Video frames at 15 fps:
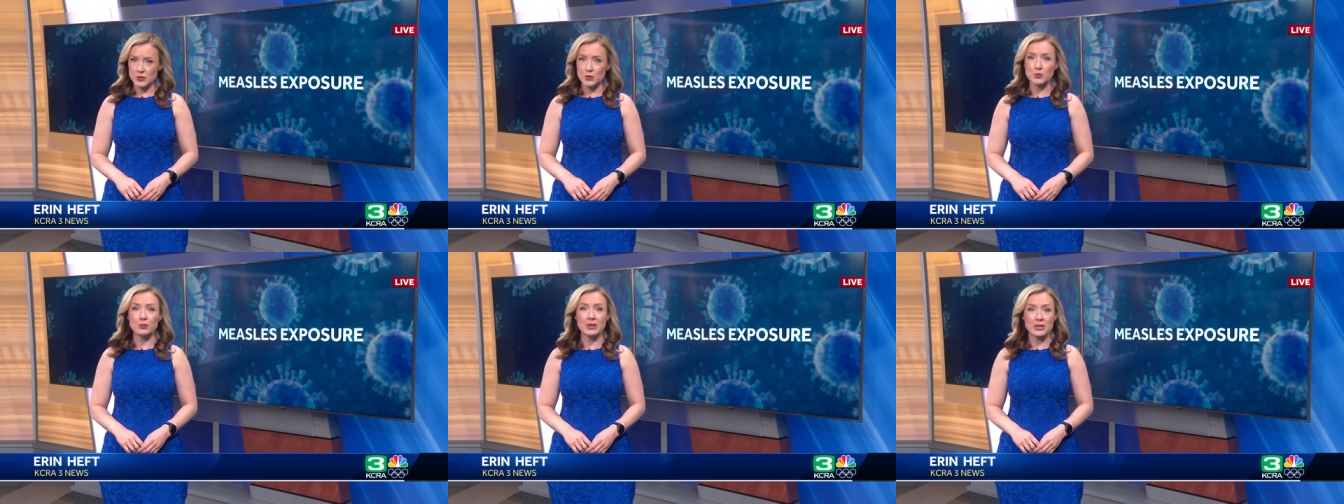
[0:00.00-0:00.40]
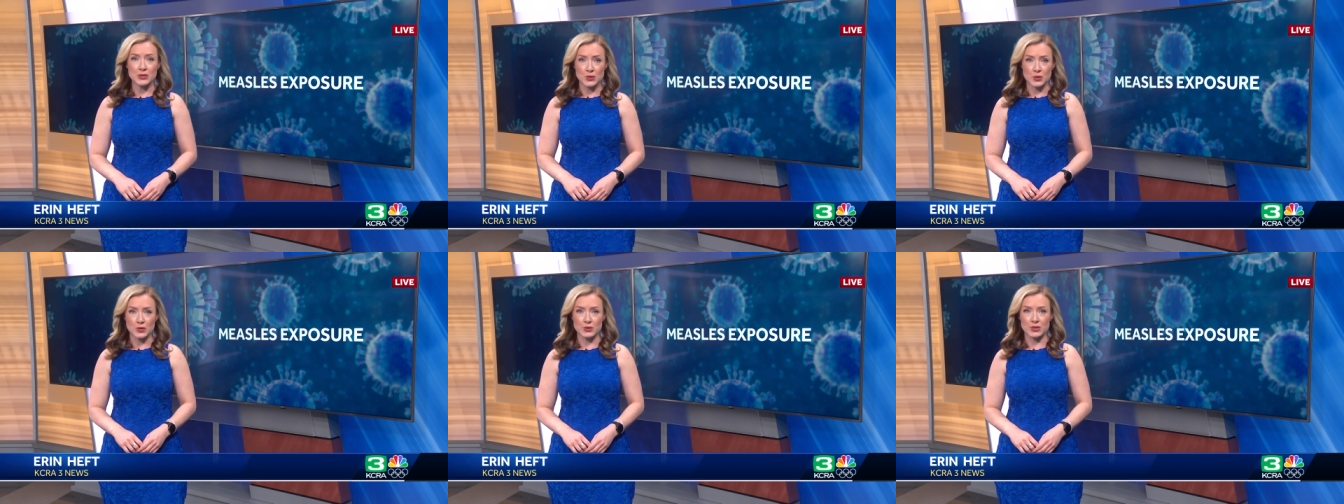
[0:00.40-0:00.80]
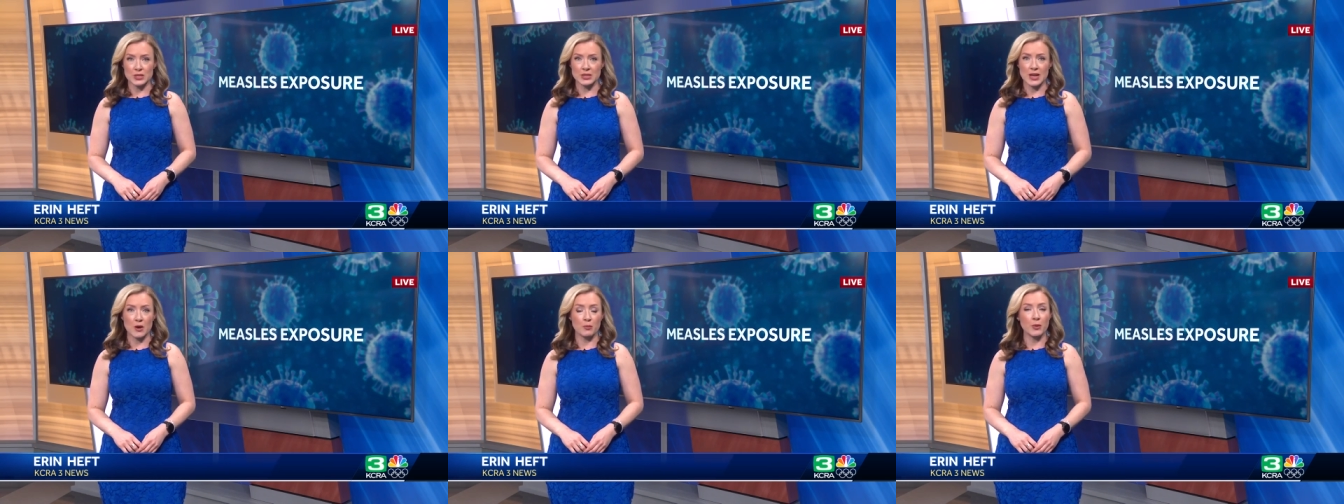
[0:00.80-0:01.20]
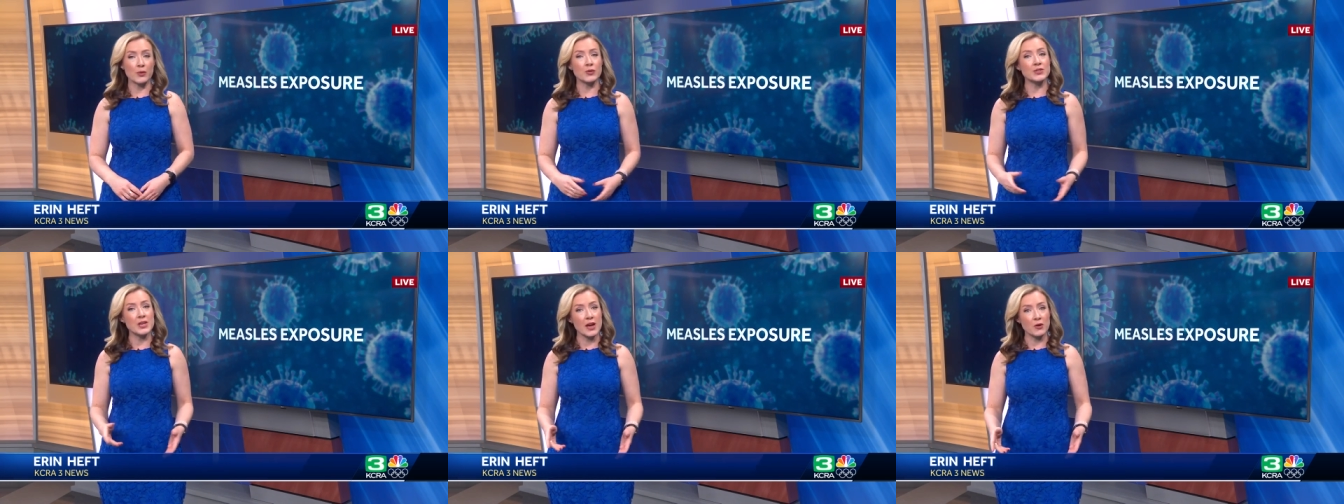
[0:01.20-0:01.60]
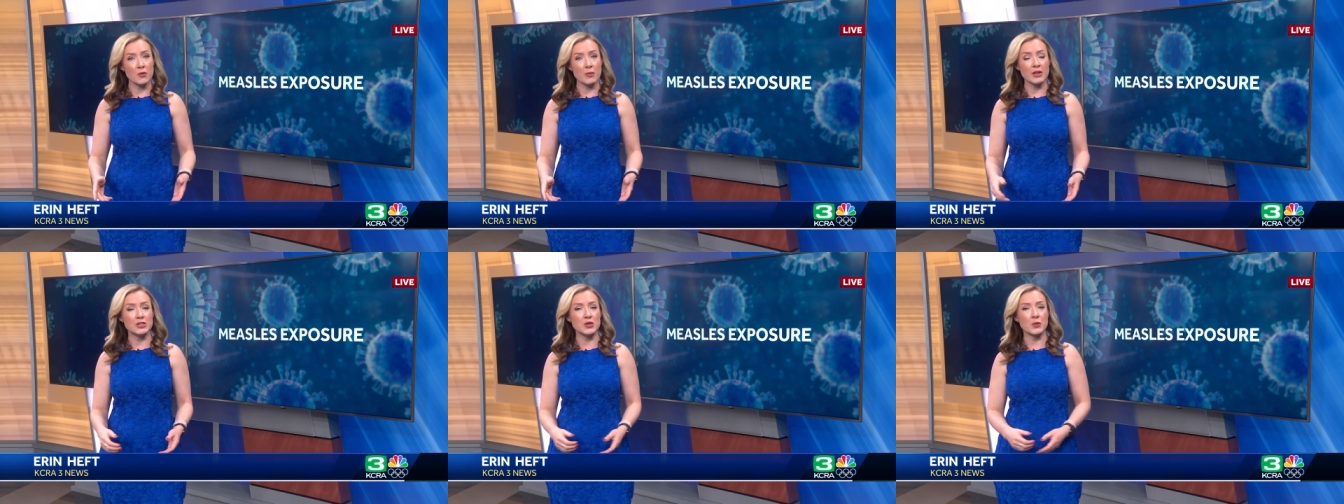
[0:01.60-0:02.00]
to measles. And now both
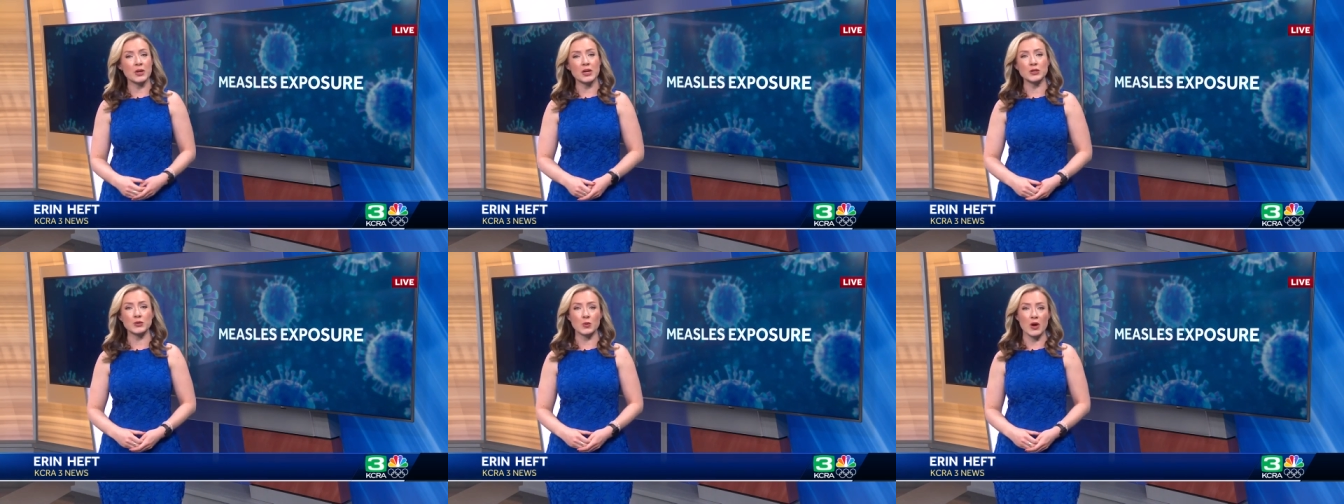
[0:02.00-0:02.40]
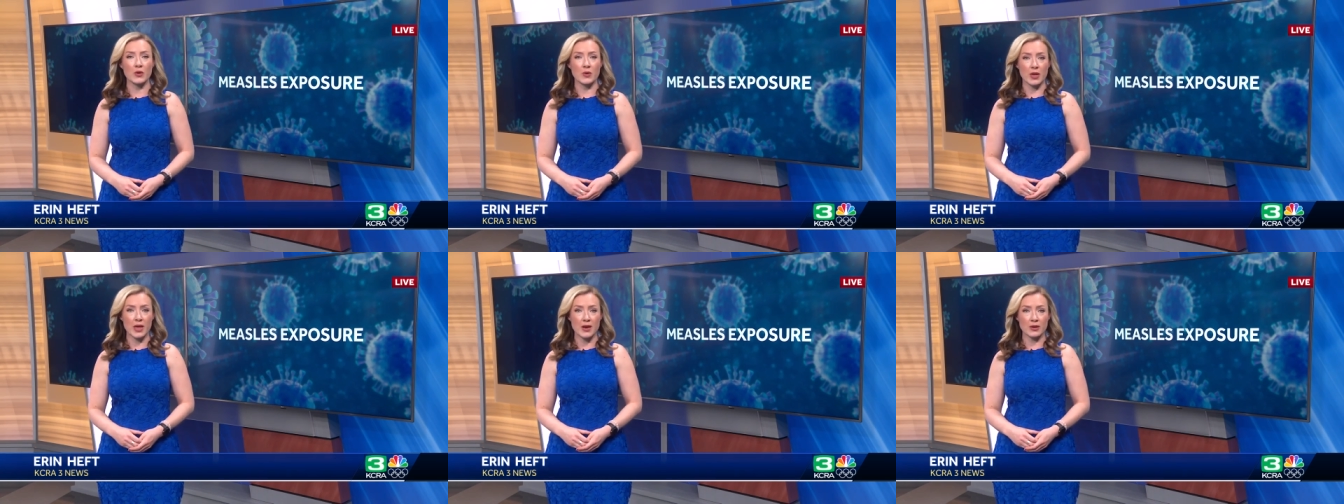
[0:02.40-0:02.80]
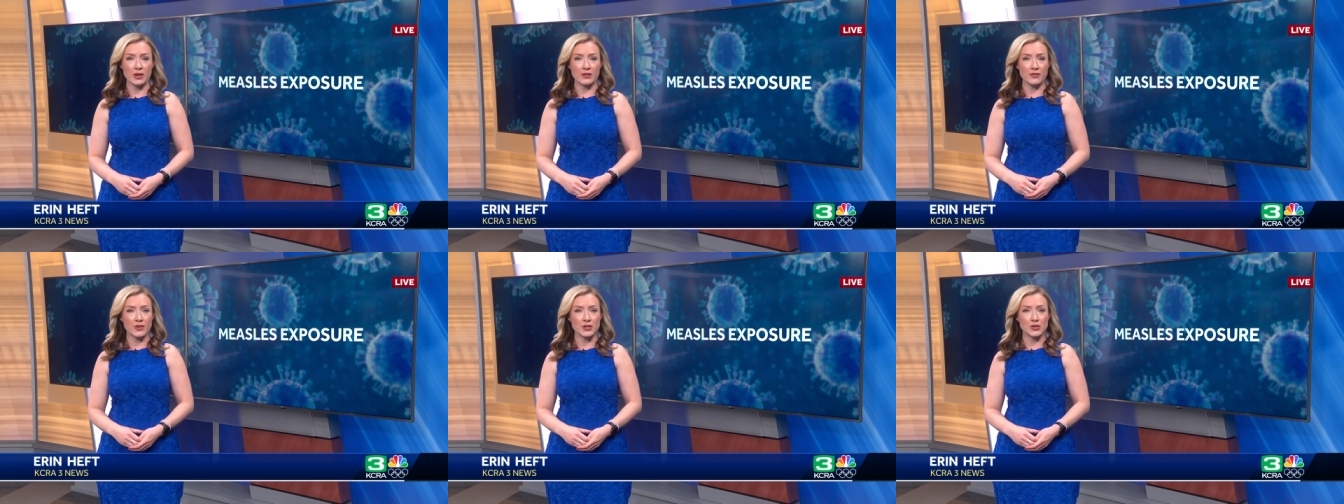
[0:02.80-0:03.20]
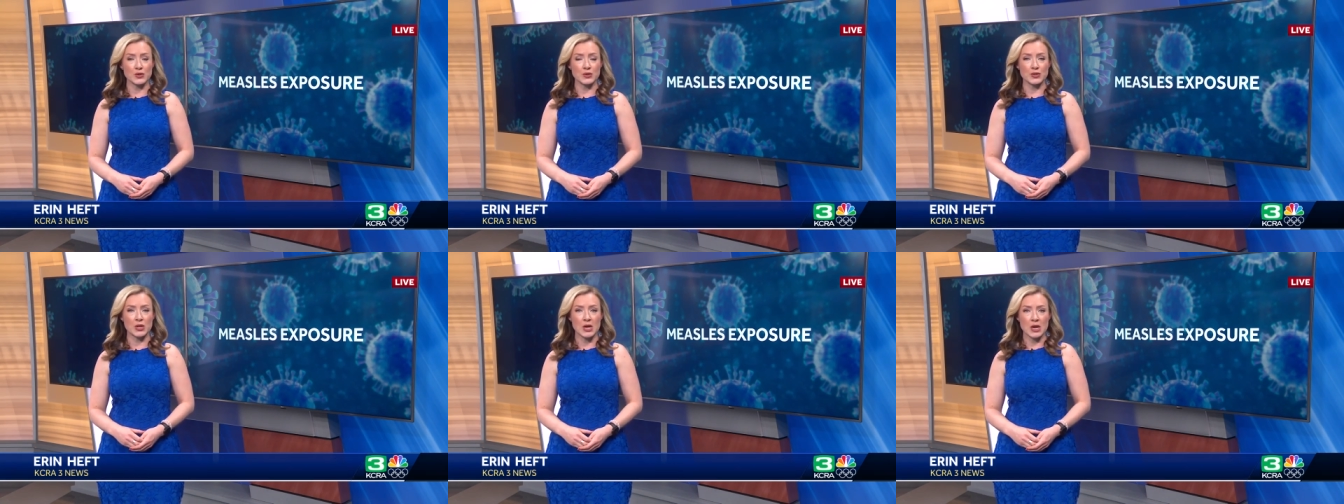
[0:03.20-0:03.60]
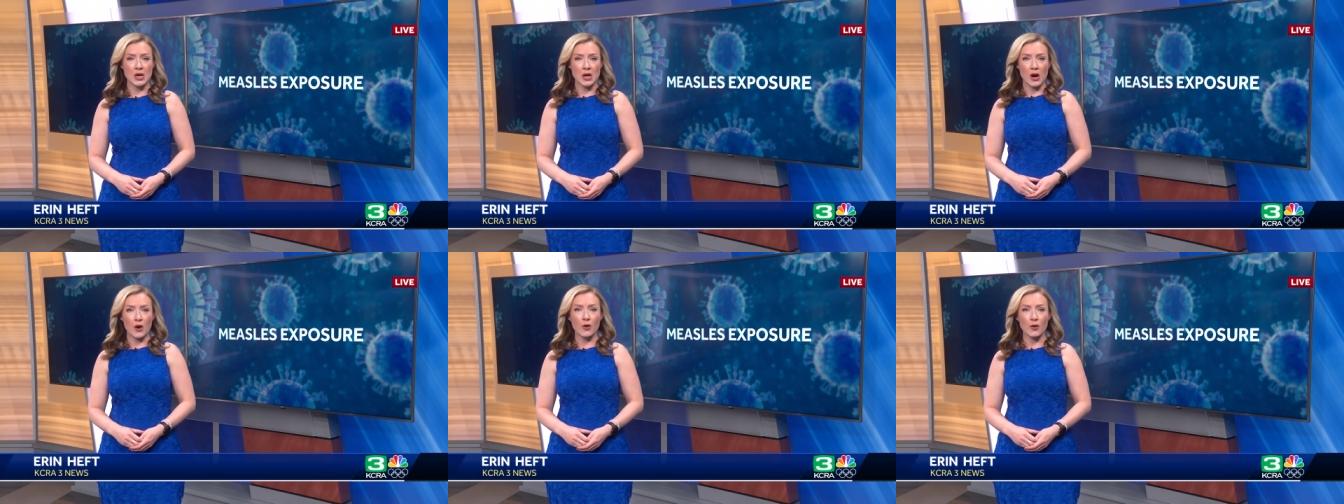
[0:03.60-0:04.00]
Sacramento and El Dorado County officials
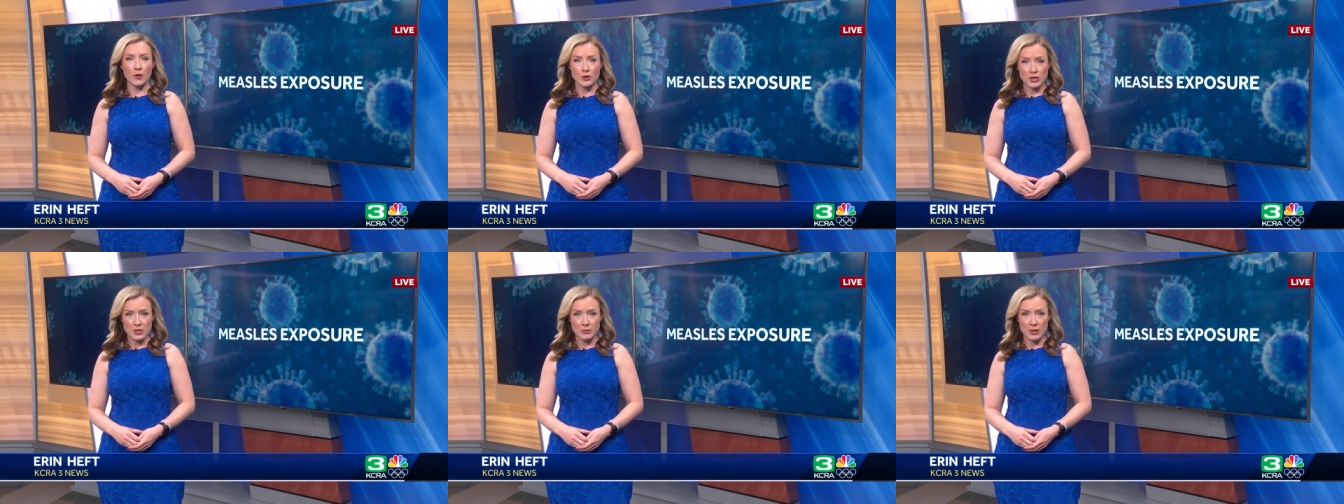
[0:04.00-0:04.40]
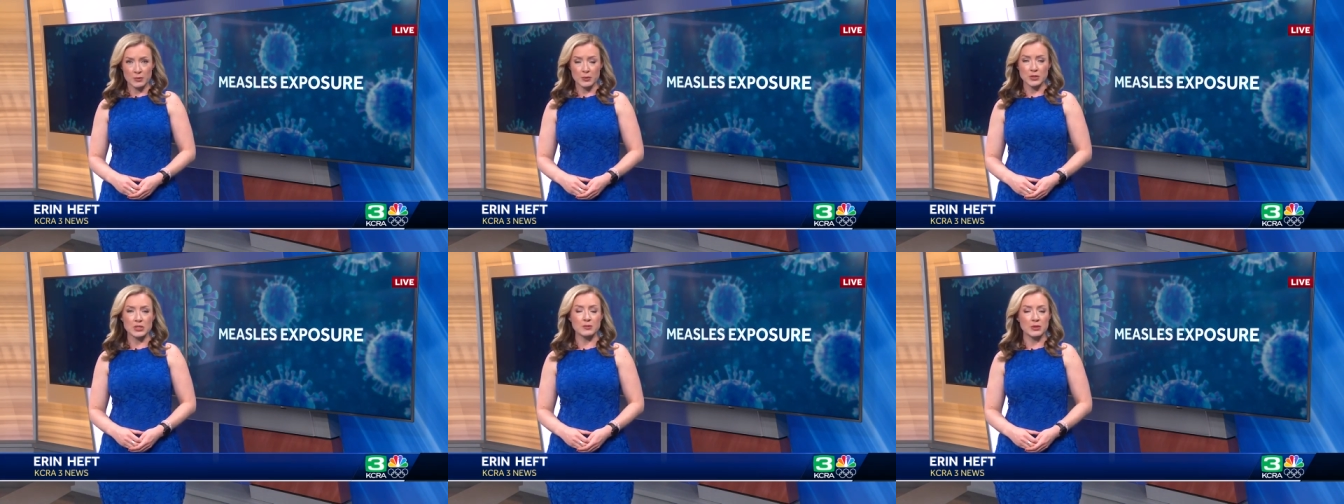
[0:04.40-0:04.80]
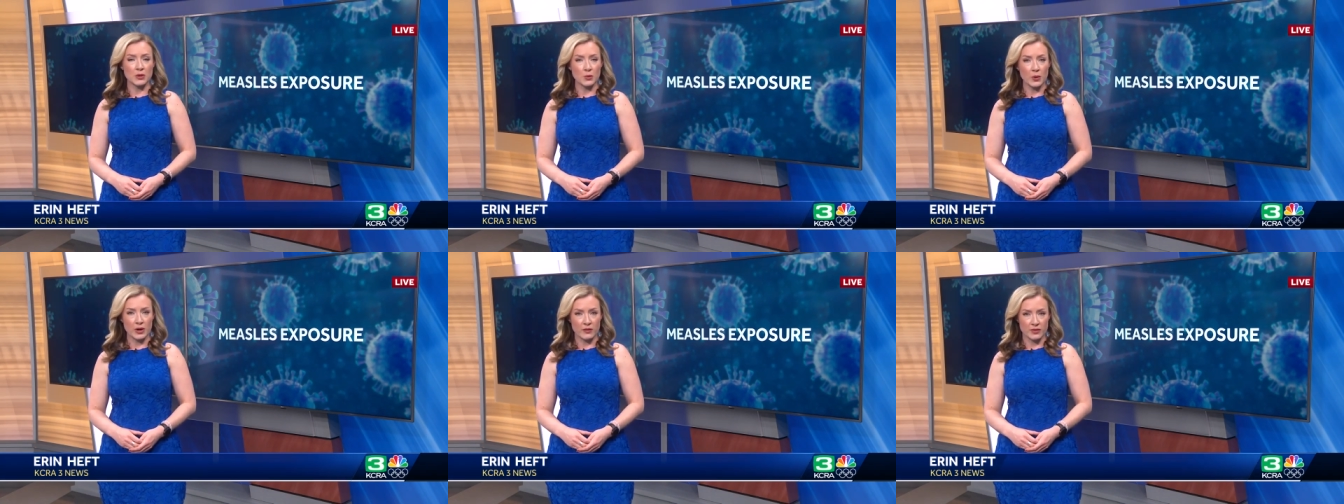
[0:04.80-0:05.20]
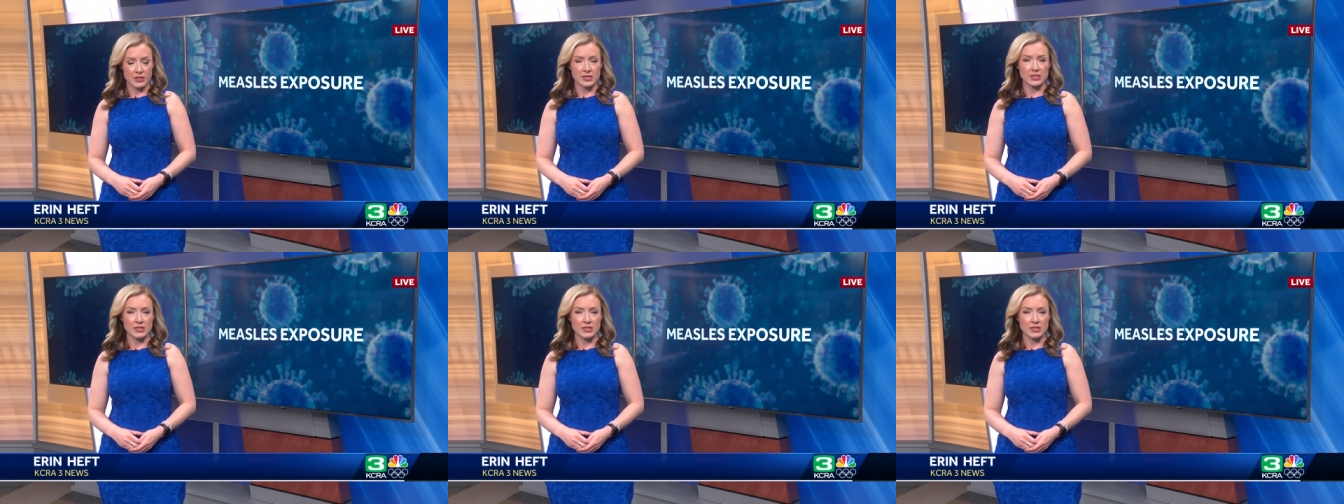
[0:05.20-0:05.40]
are urging people to be aware of the